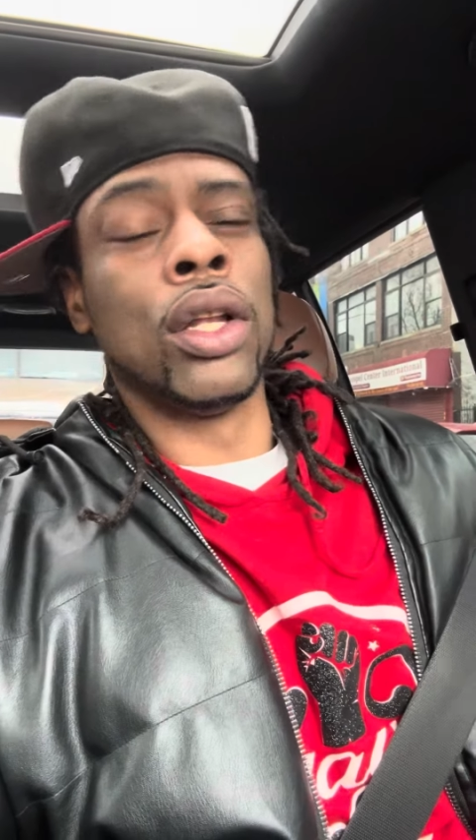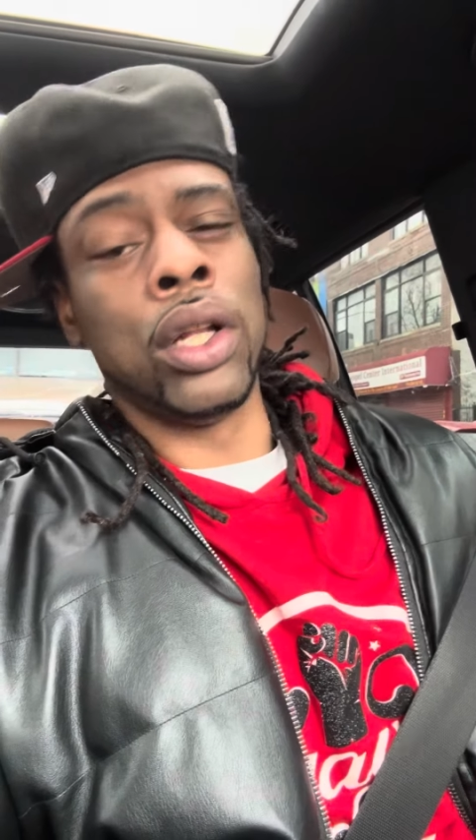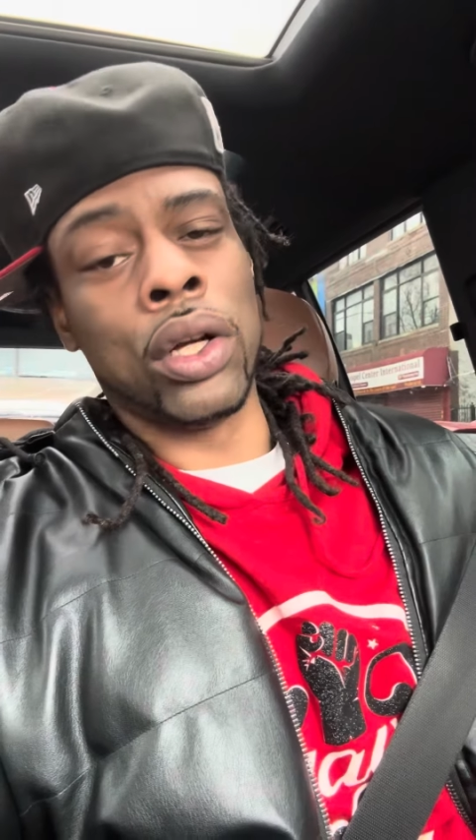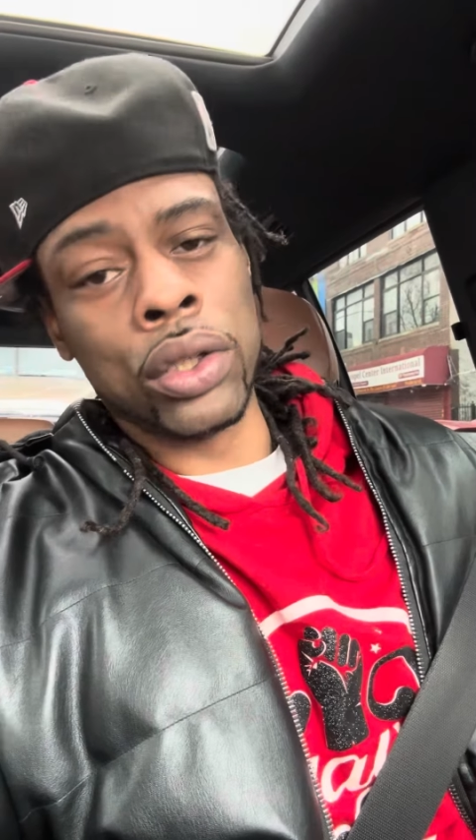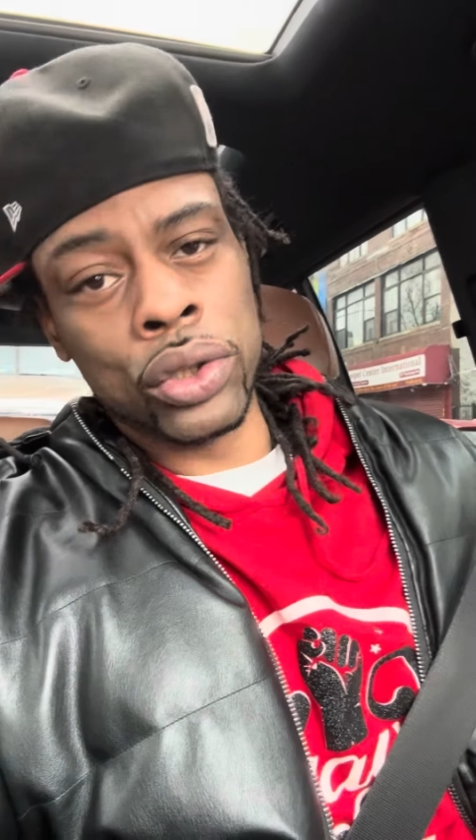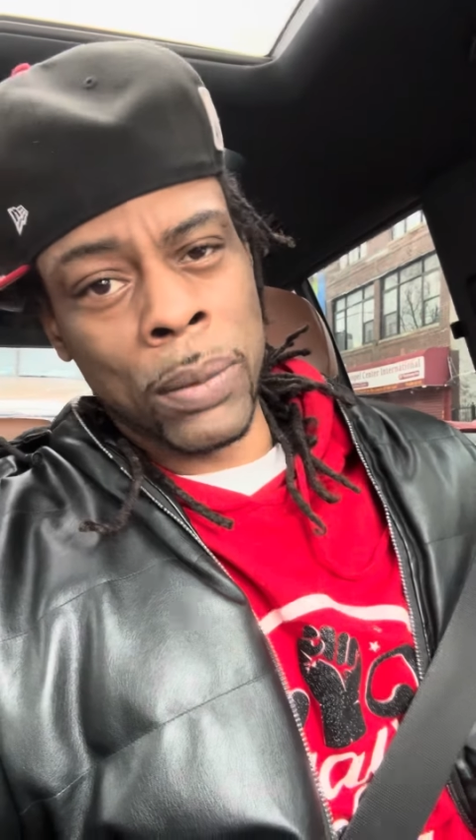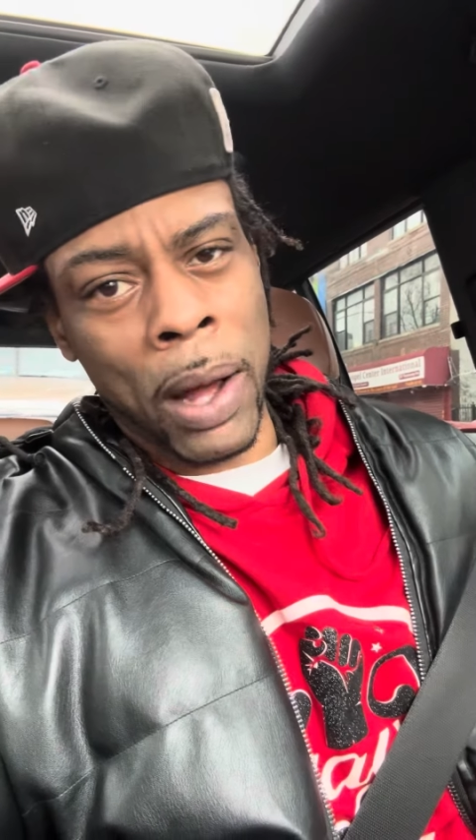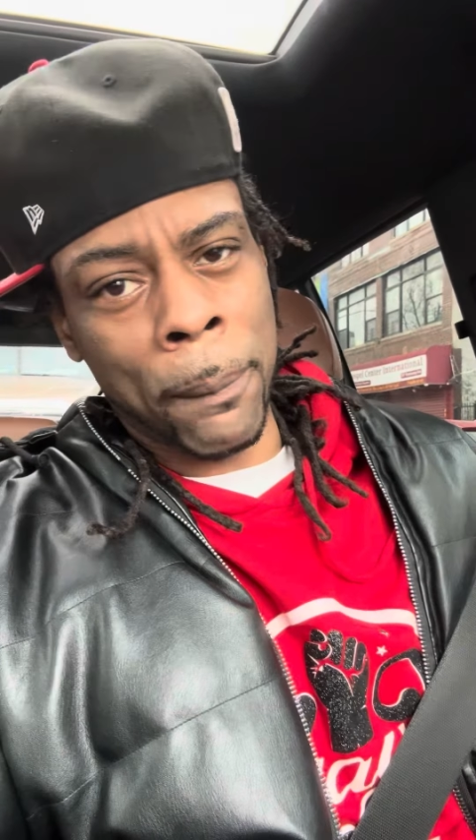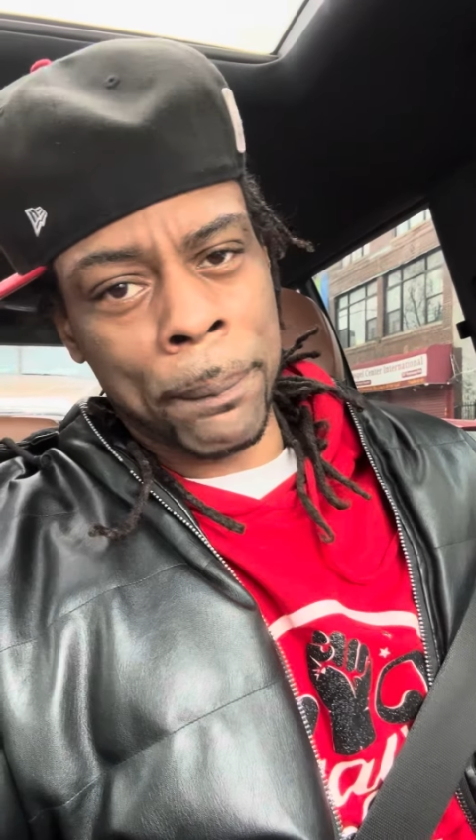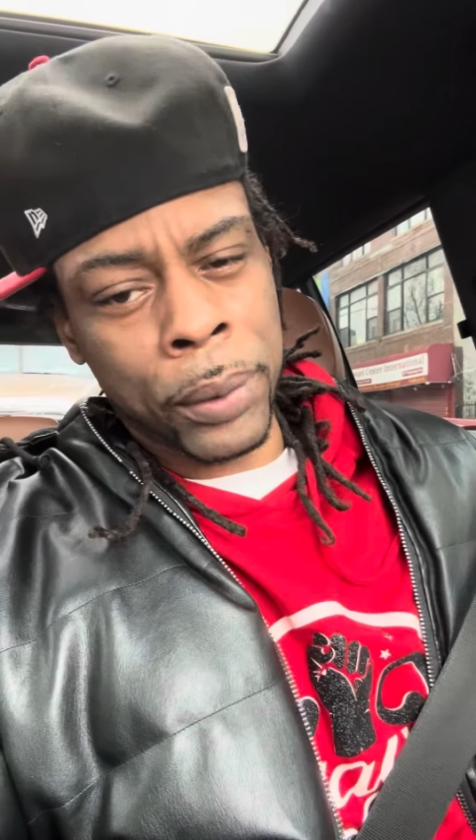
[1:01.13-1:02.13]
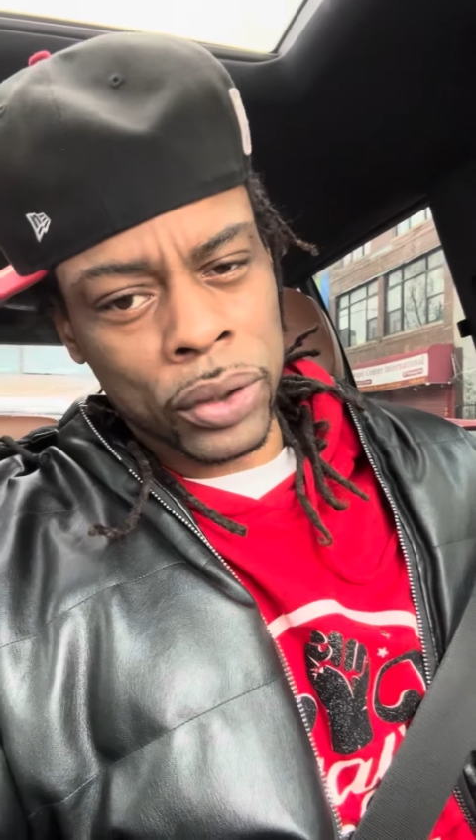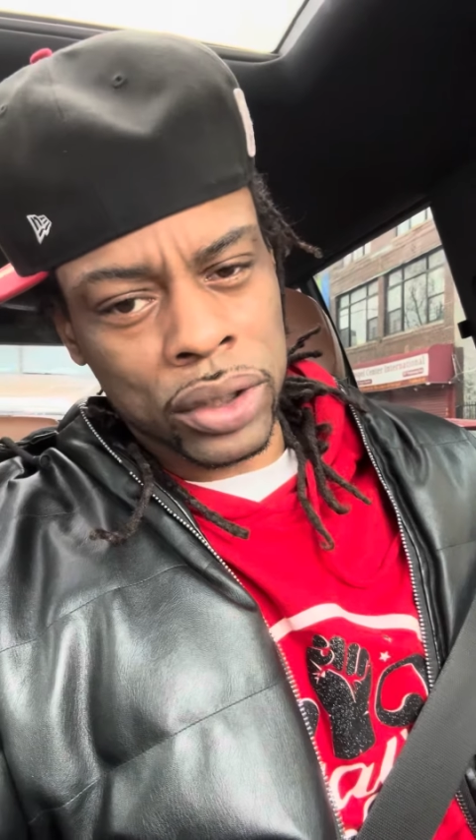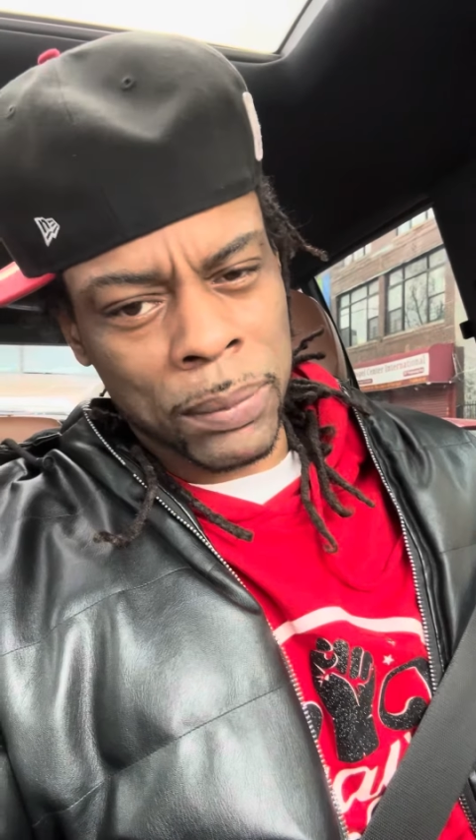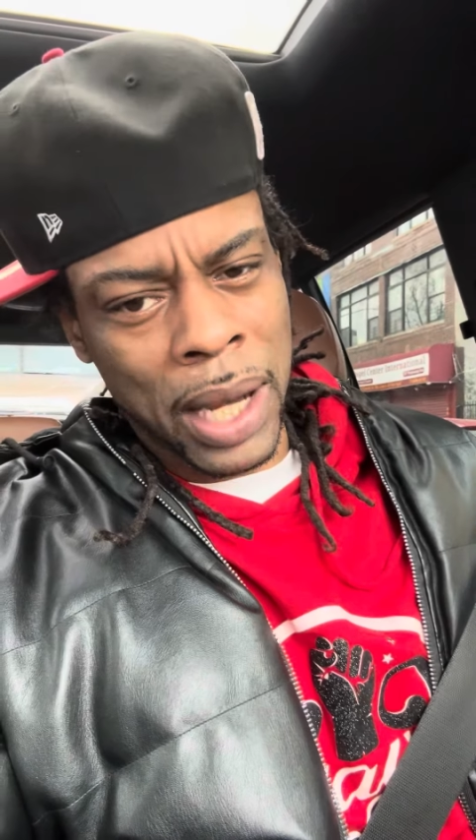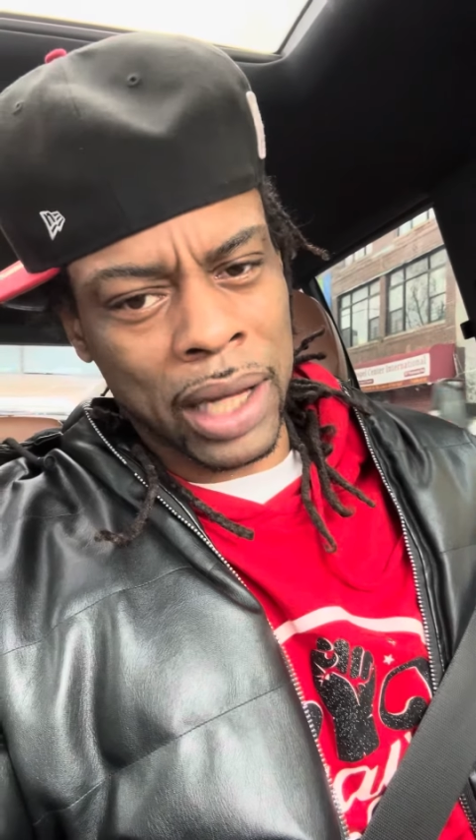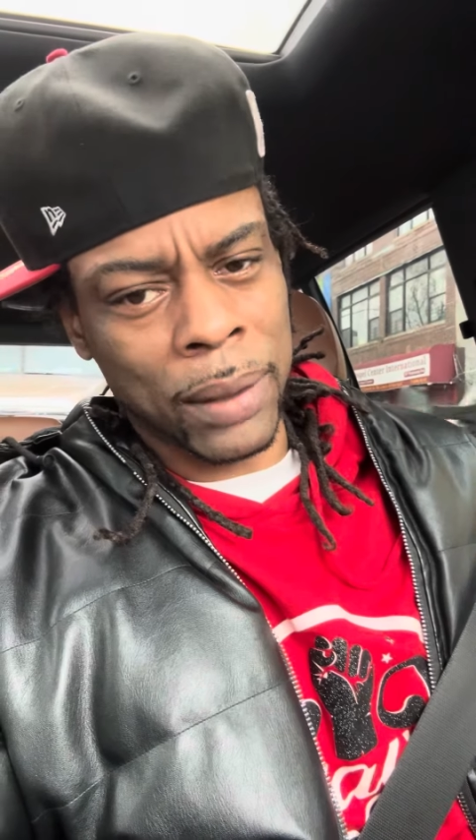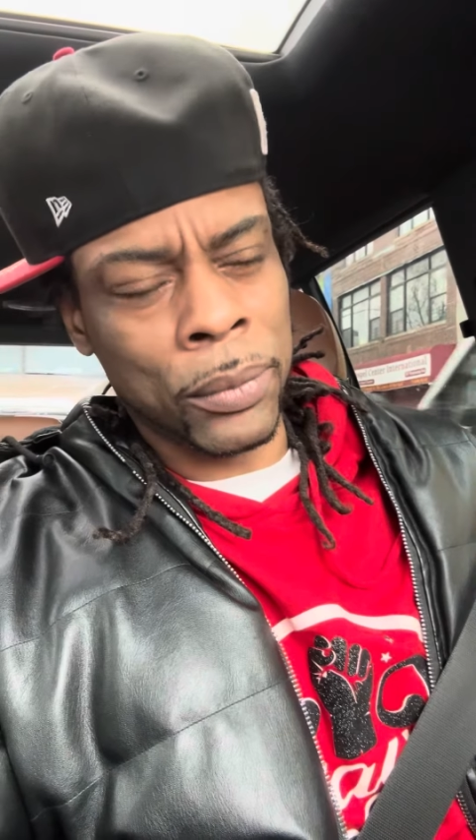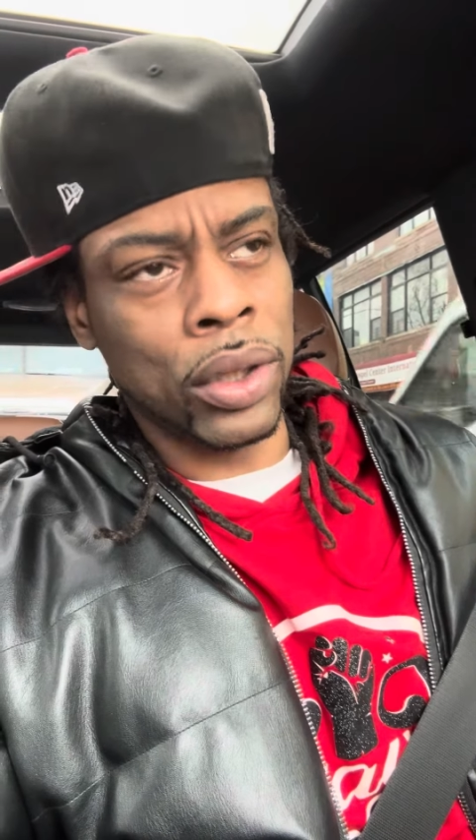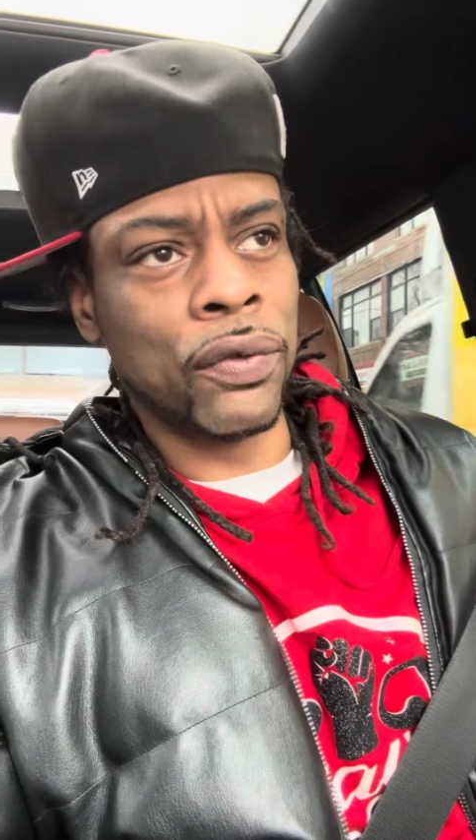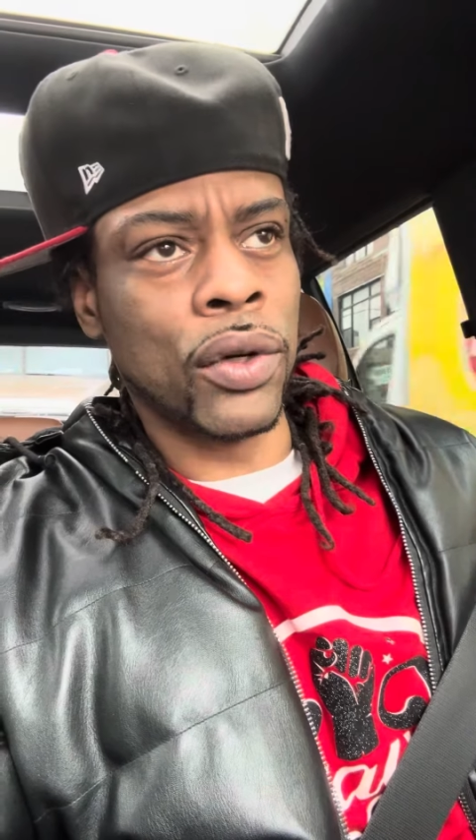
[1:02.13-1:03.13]
long as you're about pushing the black
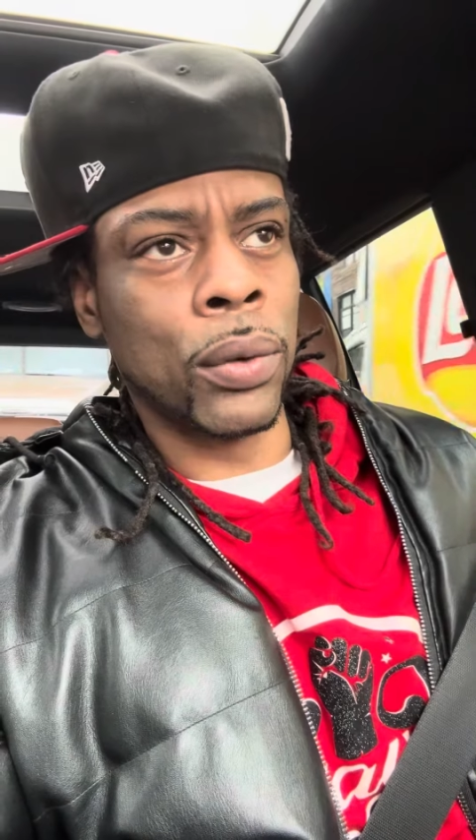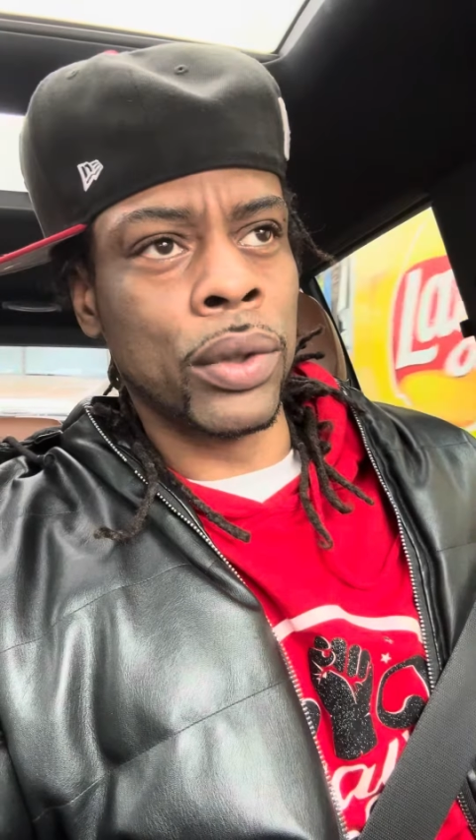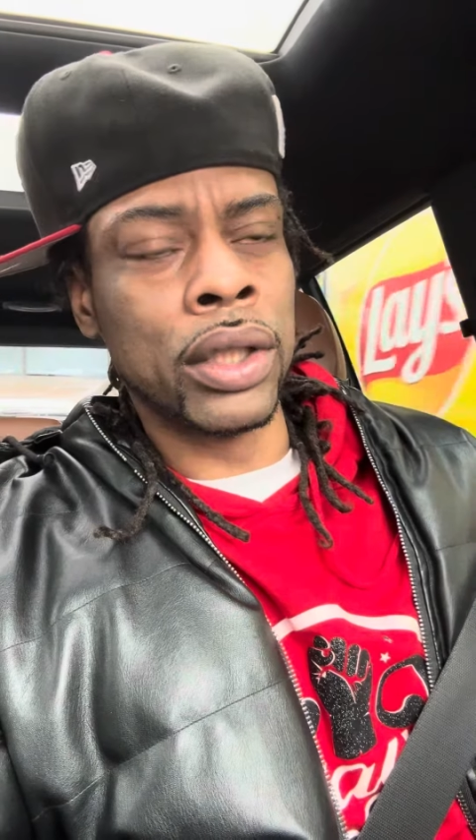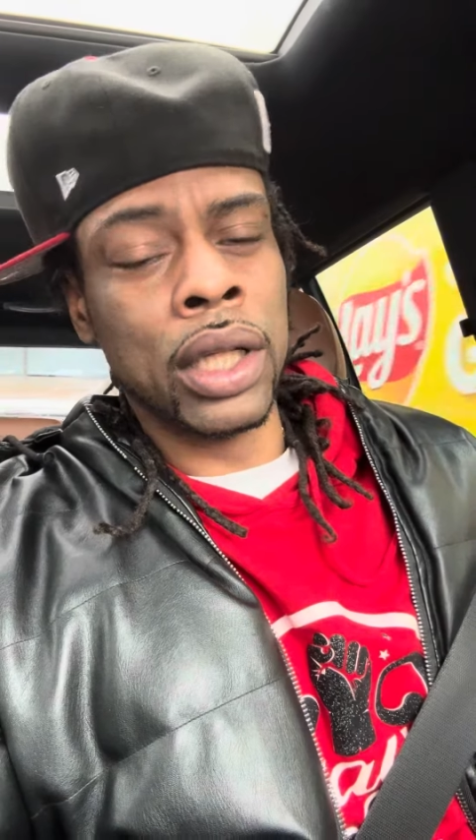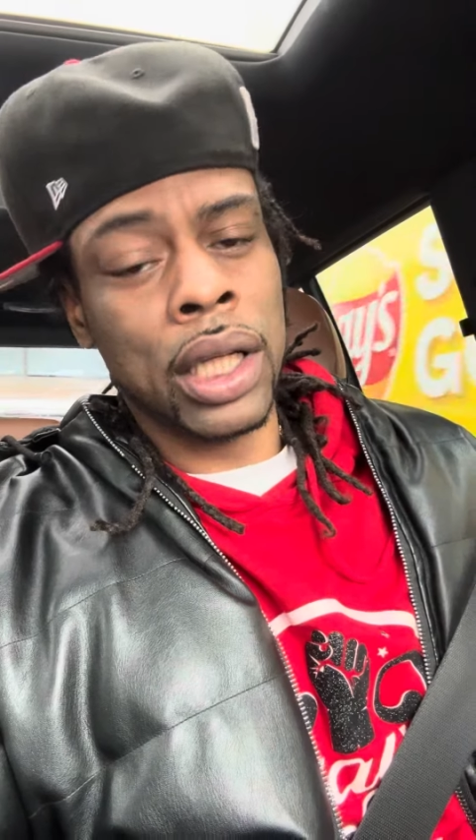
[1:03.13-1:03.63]
community forward,